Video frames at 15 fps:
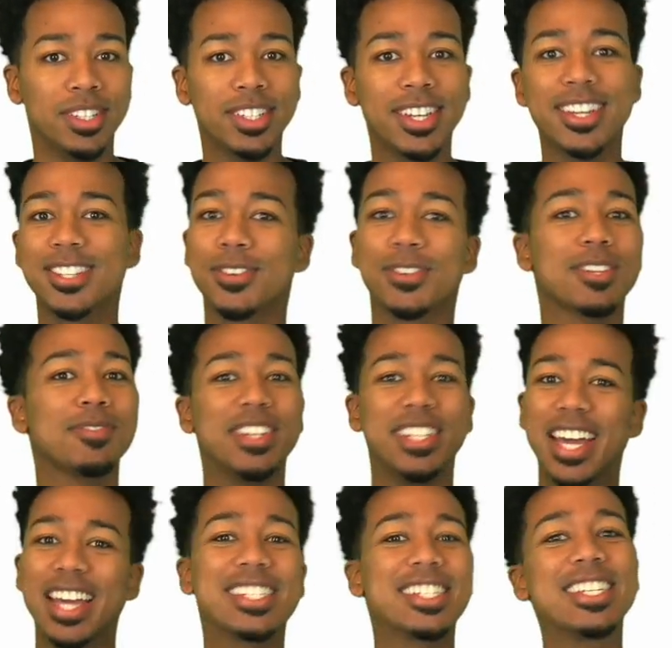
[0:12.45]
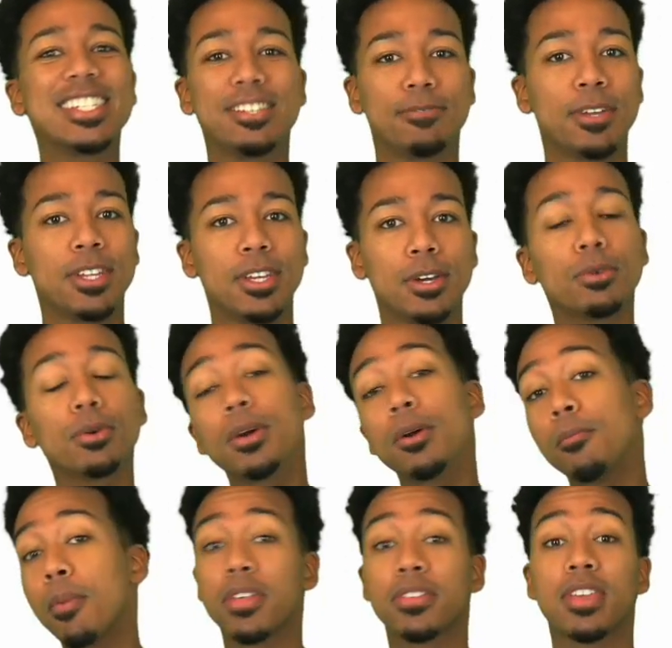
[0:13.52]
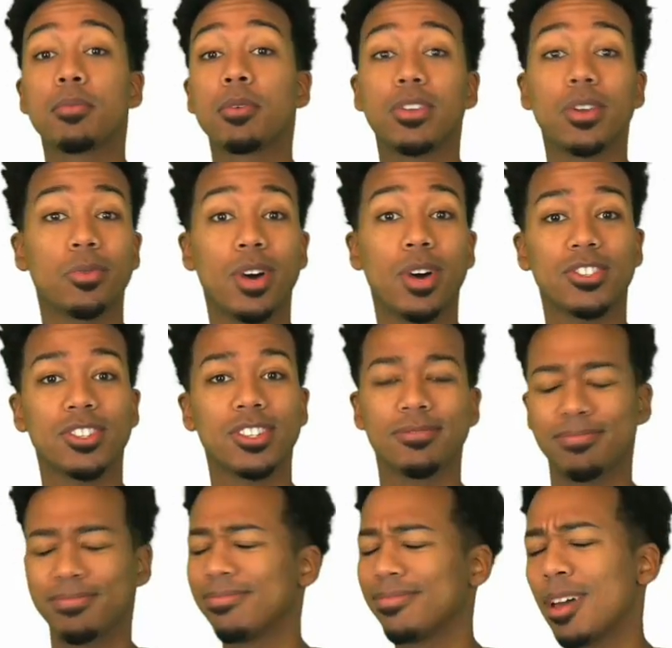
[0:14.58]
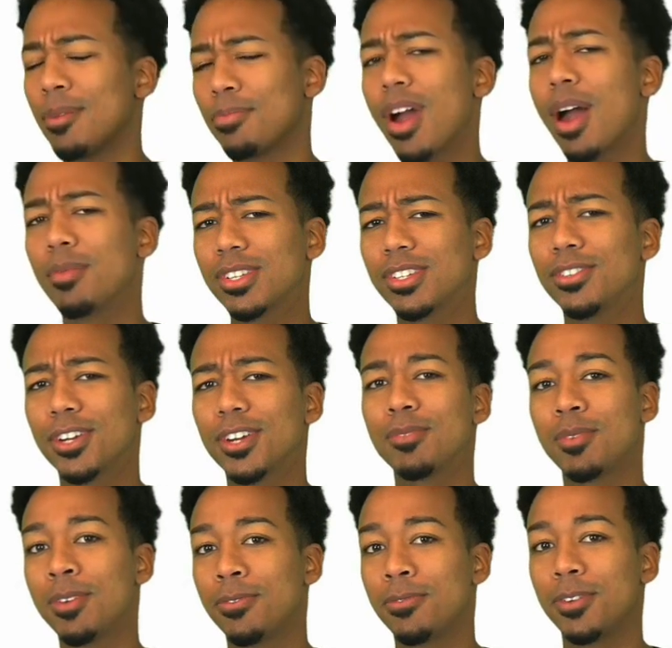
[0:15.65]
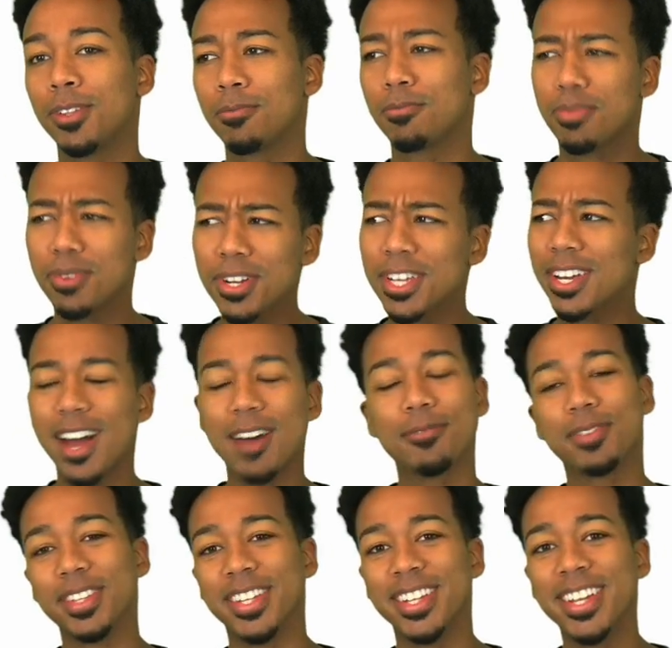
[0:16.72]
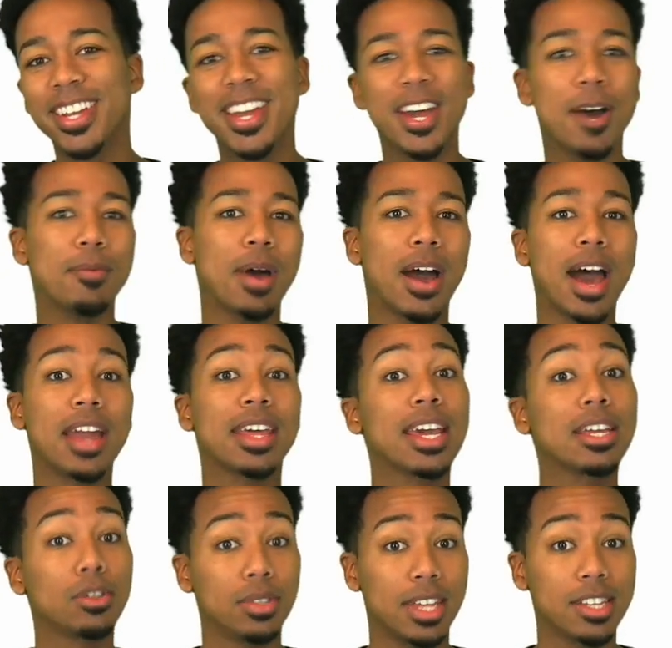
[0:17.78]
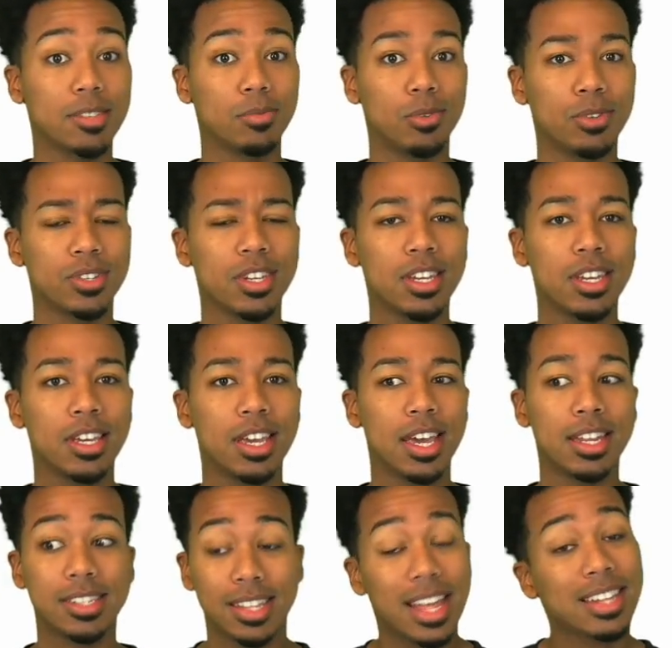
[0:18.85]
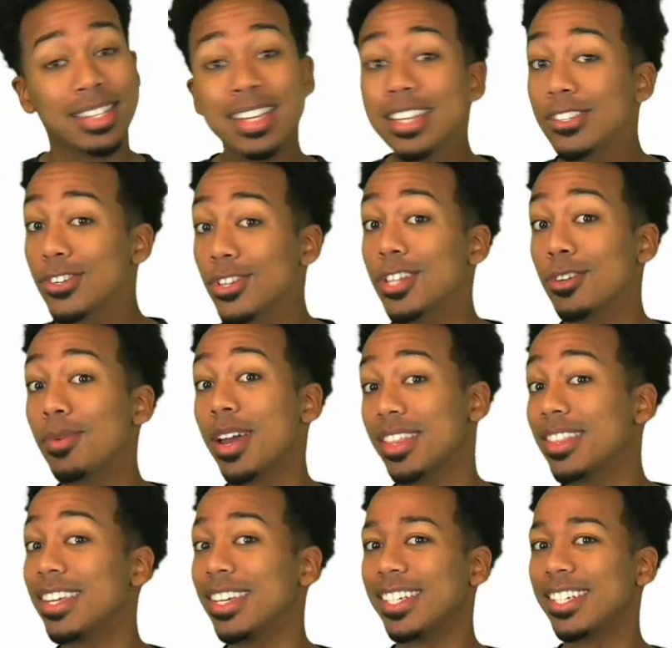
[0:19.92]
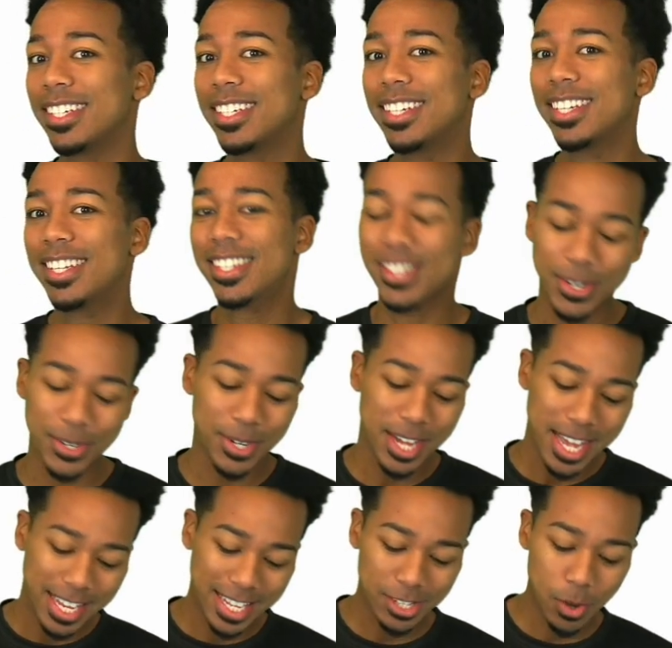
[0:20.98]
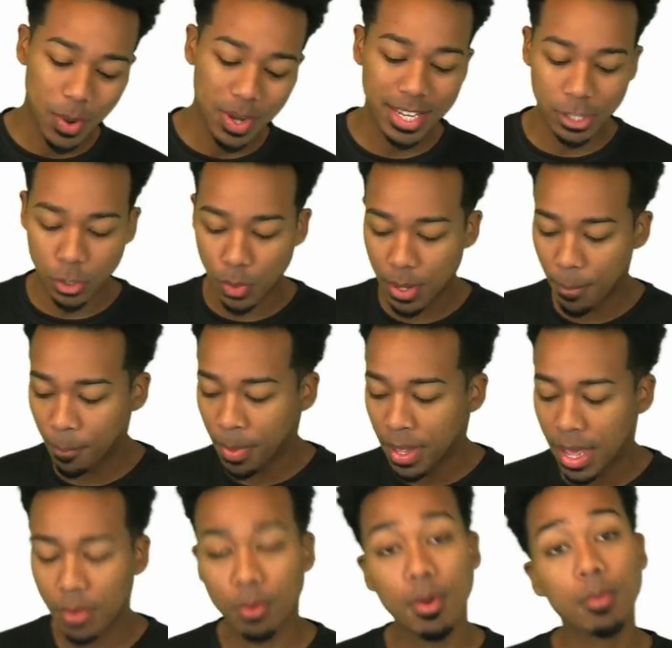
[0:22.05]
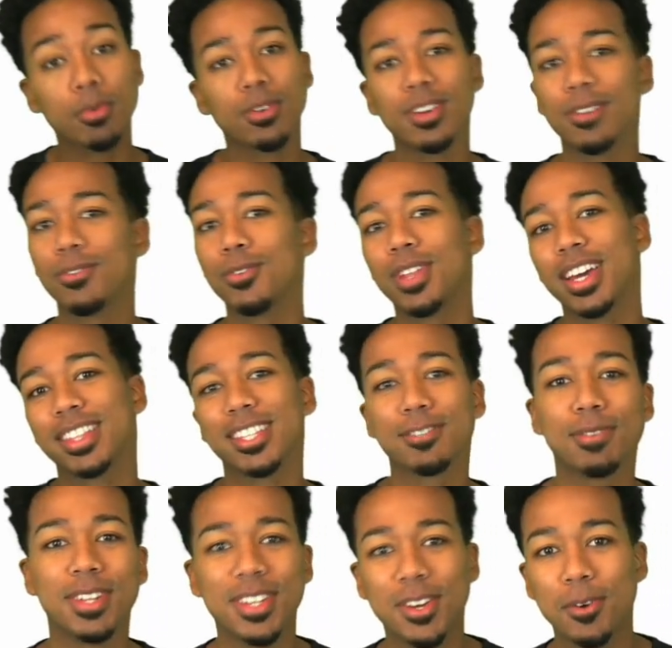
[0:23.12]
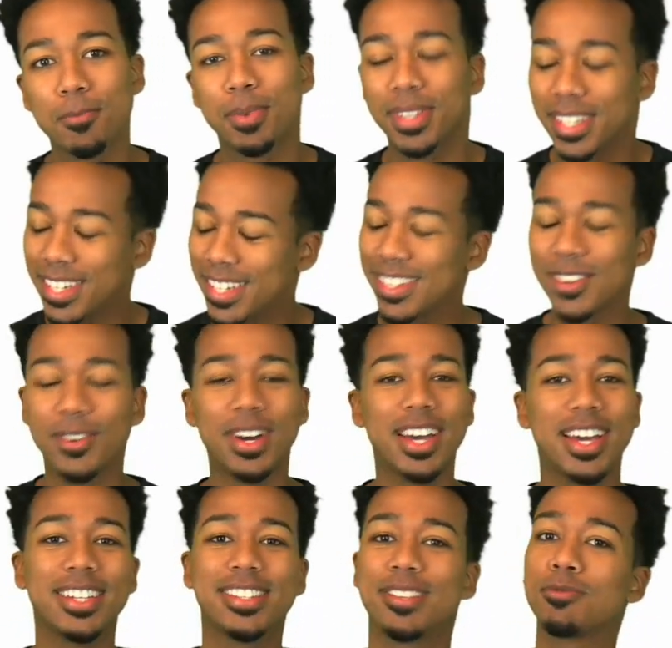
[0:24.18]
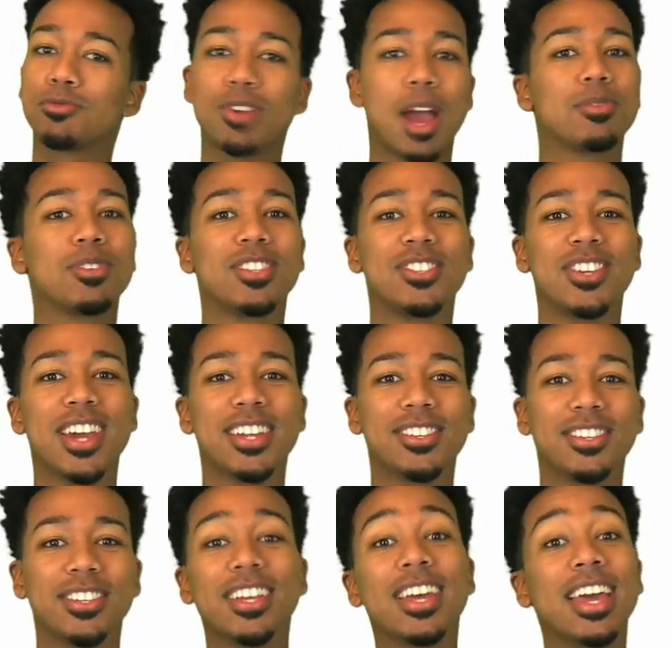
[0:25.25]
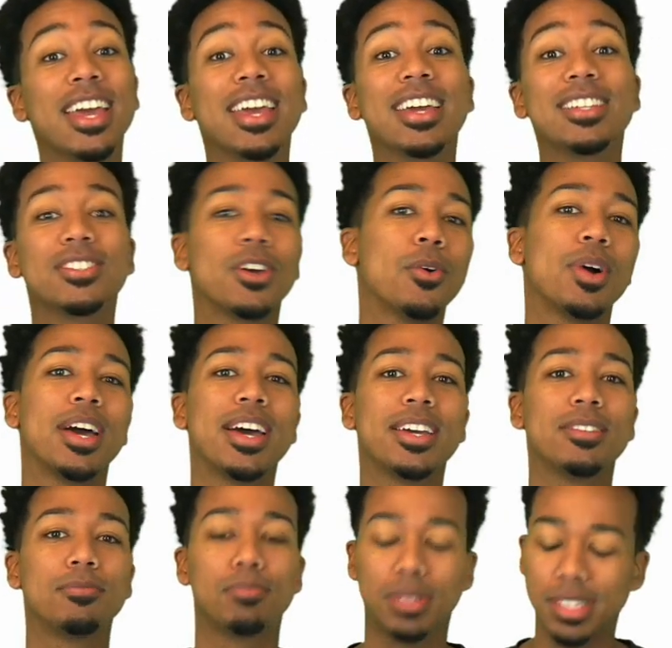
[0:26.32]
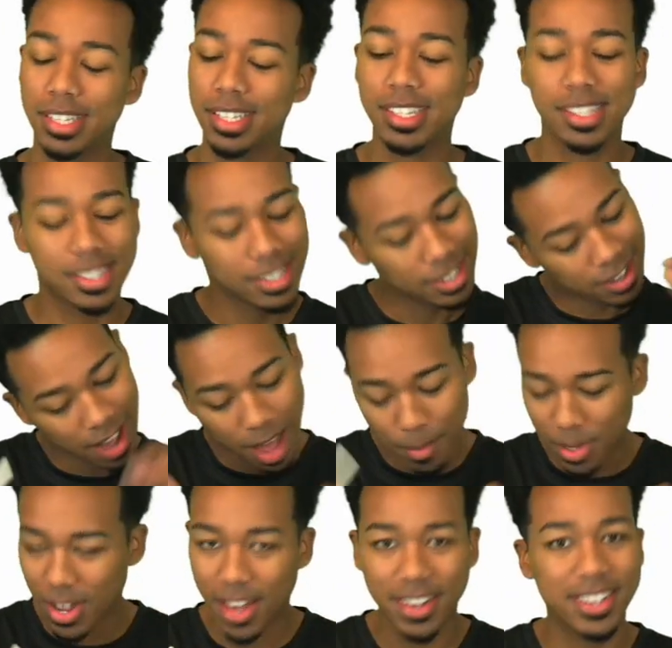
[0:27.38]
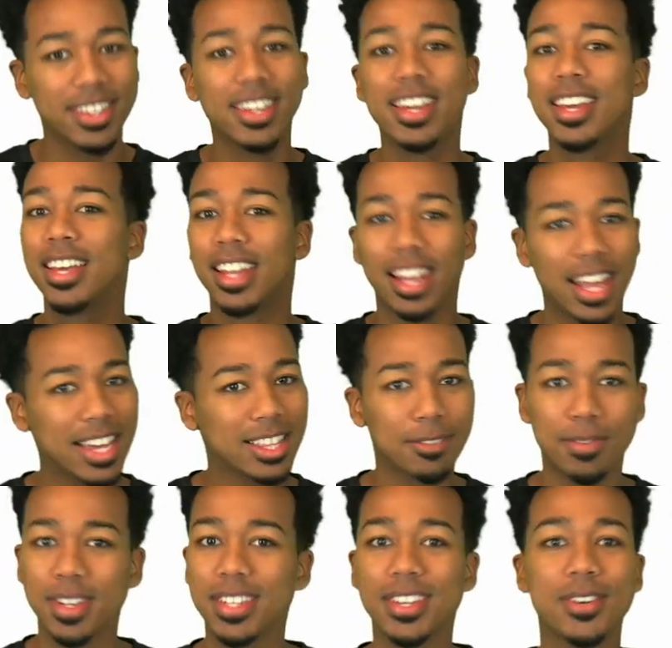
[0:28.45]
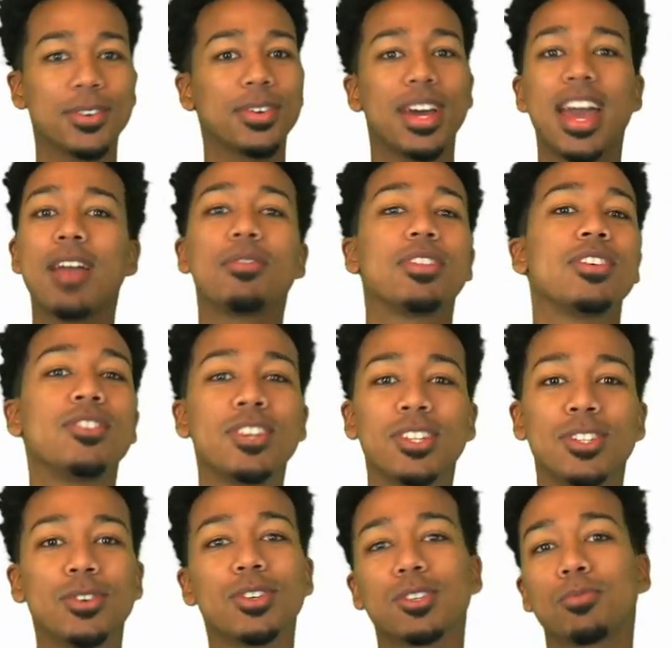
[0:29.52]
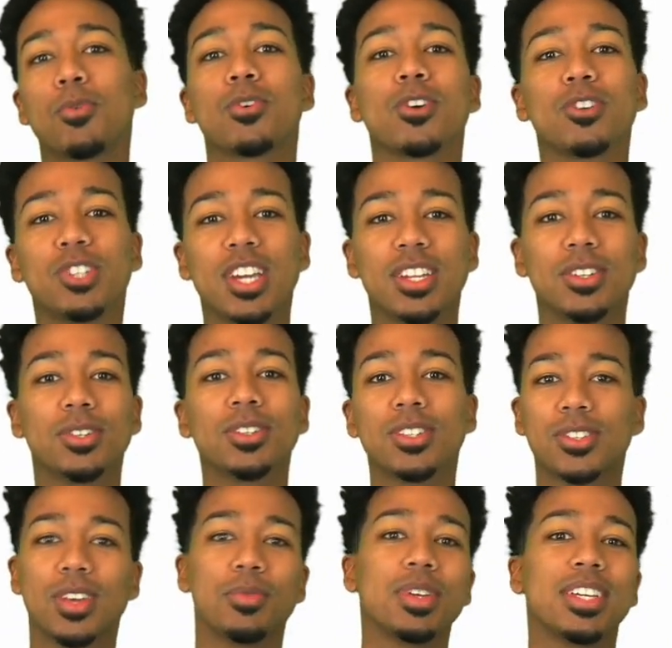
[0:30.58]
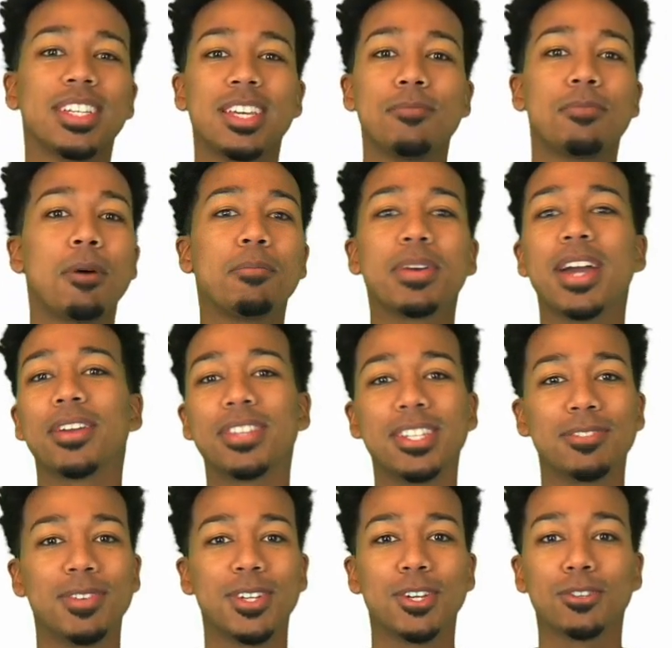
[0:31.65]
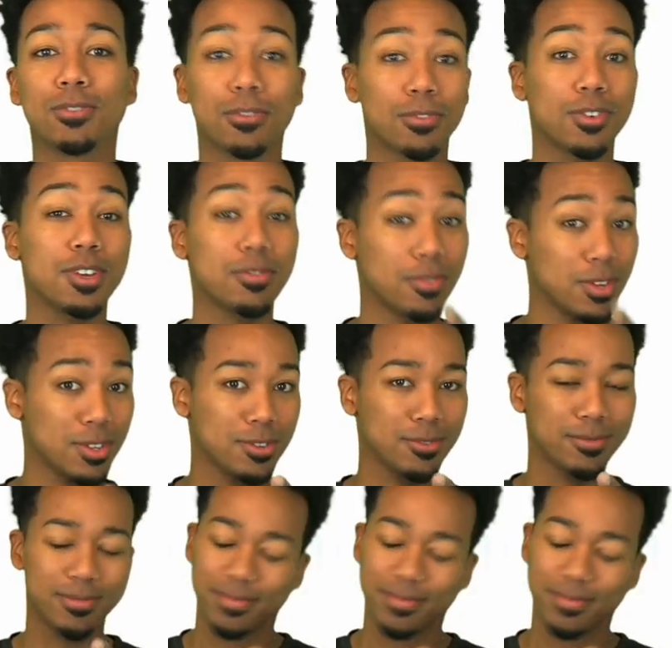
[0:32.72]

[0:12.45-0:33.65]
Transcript: So it's gonna be a nice and easy video. By the time you're done watching, I promise you're gonna be feeling pretty confident about how to handle decimals, and it's a lot easier than you might think. So let's go ahead and get to it. And remember, if you like this video, please go ahead, subscribe to the channel, and go ahead, please comment on it. Like the video, everything you can do to support our channel so that we can keep pumping out these videos for free for you.